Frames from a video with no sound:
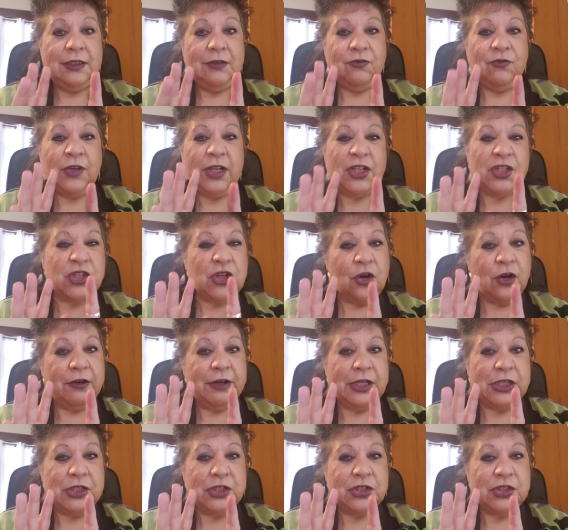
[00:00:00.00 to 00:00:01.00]
reddish
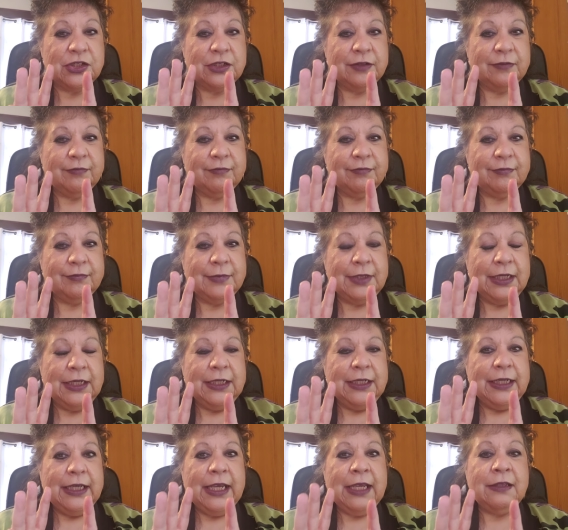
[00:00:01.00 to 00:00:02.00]
orange
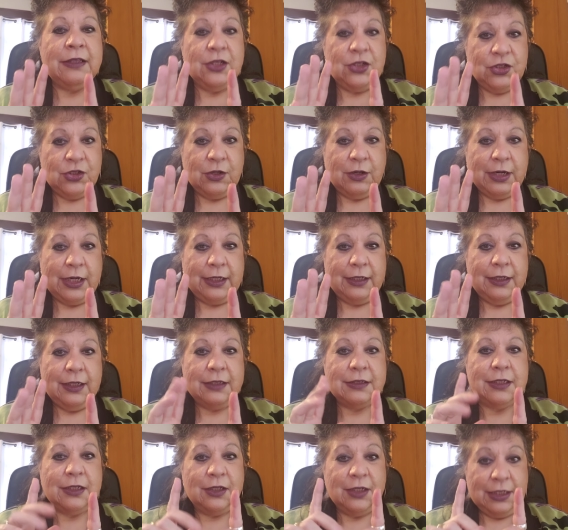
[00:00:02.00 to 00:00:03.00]
in the jar.
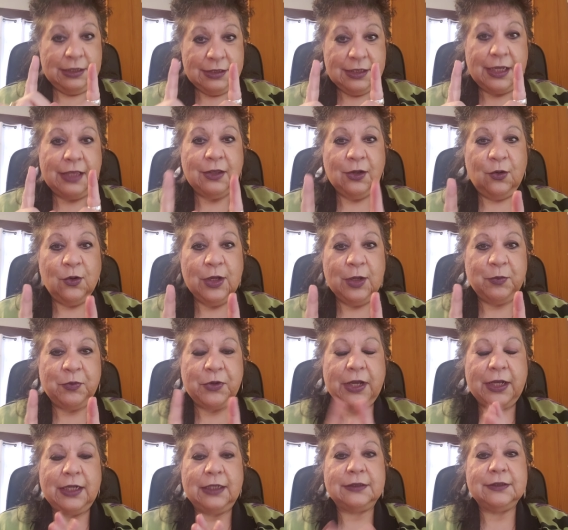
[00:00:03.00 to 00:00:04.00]
It's another Goya
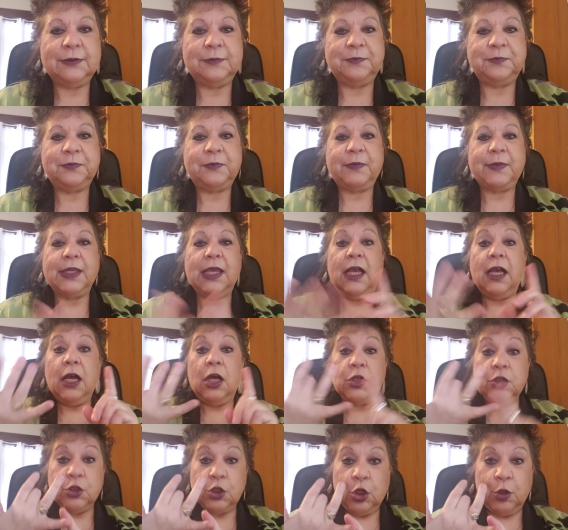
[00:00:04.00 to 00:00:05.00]
product.
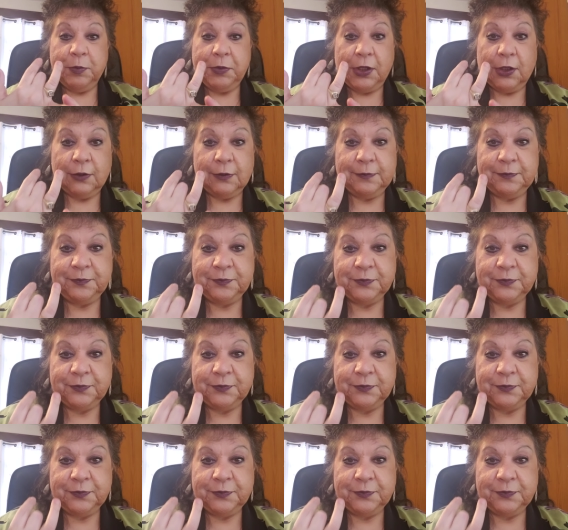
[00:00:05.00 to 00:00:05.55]
Adobo,